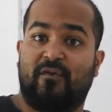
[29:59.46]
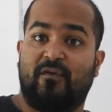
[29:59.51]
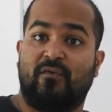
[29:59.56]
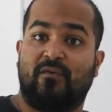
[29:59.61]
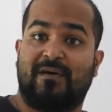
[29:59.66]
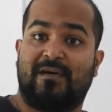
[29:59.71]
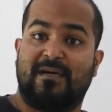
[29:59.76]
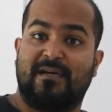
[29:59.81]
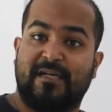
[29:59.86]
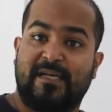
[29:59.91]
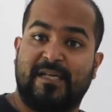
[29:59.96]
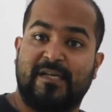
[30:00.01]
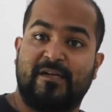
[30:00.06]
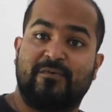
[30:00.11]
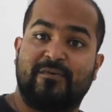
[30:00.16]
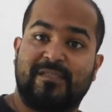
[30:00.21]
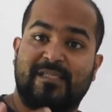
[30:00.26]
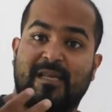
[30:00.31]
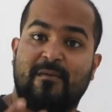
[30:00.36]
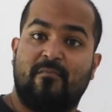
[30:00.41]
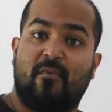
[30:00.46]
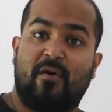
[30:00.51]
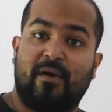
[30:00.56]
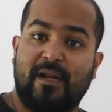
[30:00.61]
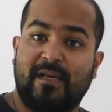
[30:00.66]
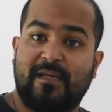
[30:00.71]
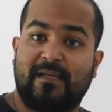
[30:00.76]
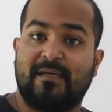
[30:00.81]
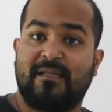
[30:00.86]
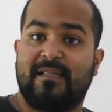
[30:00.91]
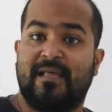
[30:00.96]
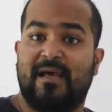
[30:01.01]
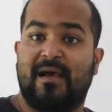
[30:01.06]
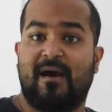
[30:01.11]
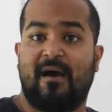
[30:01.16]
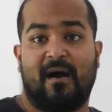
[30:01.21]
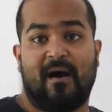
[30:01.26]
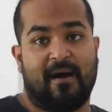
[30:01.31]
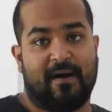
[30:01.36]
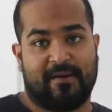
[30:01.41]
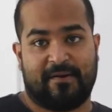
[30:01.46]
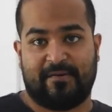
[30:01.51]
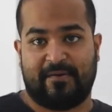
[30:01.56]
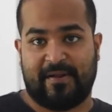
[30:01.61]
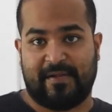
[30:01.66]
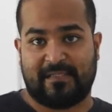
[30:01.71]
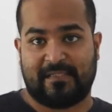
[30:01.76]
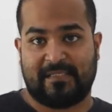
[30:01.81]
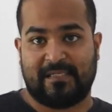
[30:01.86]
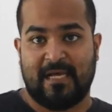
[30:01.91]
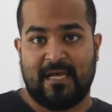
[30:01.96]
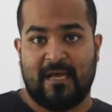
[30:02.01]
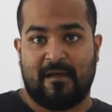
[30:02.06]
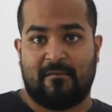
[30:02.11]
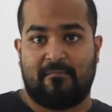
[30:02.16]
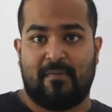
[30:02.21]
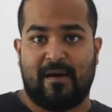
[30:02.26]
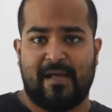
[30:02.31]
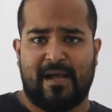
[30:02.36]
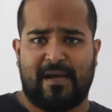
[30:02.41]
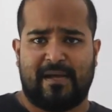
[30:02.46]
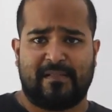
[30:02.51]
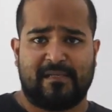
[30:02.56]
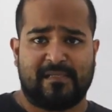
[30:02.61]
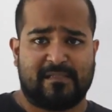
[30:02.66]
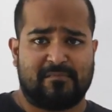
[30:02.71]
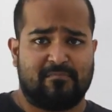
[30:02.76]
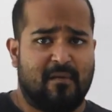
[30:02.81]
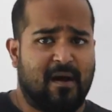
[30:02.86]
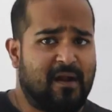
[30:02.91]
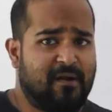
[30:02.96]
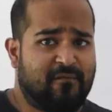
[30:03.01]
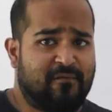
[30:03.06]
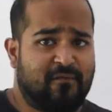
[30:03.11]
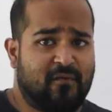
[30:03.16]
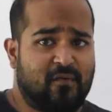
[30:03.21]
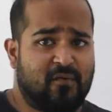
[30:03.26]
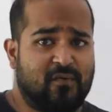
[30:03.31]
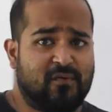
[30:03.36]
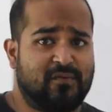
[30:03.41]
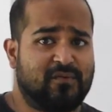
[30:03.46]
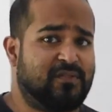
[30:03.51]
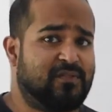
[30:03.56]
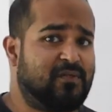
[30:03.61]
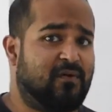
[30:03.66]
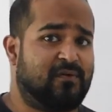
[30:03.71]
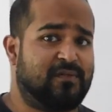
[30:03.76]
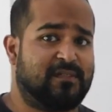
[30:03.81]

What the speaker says: to continuously monitor their heart rates by either smartphones or